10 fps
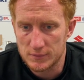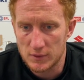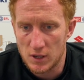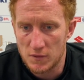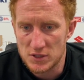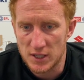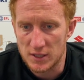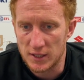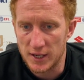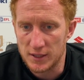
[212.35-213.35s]
half a
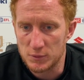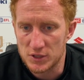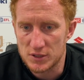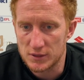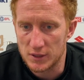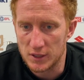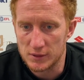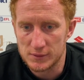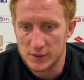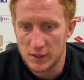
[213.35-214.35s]
second late, which
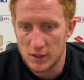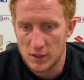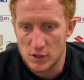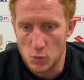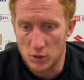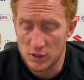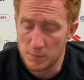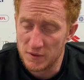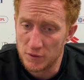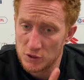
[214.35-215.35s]
you want your
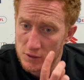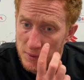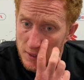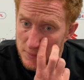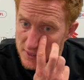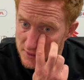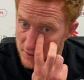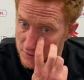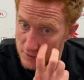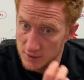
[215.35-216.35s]
midfielders to be
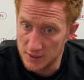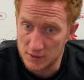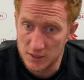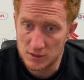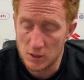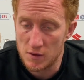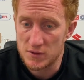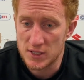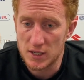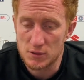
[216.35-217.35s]
competitive and to go in for
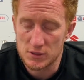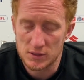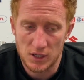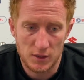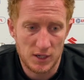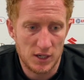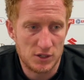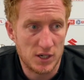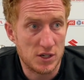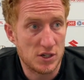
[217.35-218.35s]
tackles, and
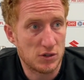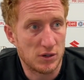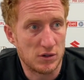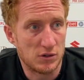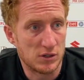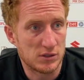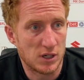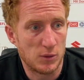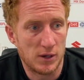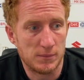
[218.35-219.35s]
he just got it wrong.
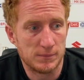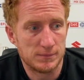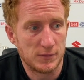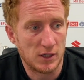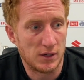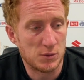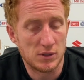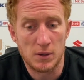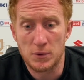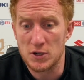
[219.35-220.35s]
So there was
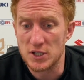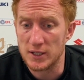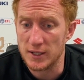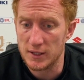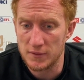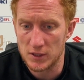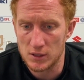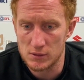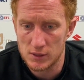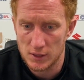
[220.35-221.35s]
no apology needed, even
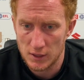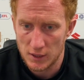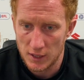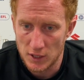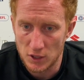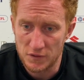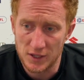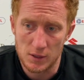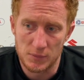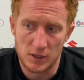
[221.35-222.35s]
though he offered
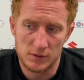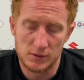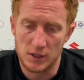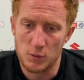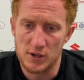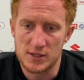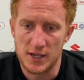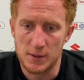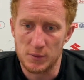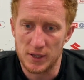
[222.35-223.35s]
it. But we're a
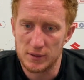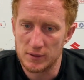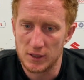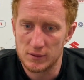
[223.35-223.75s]
team. We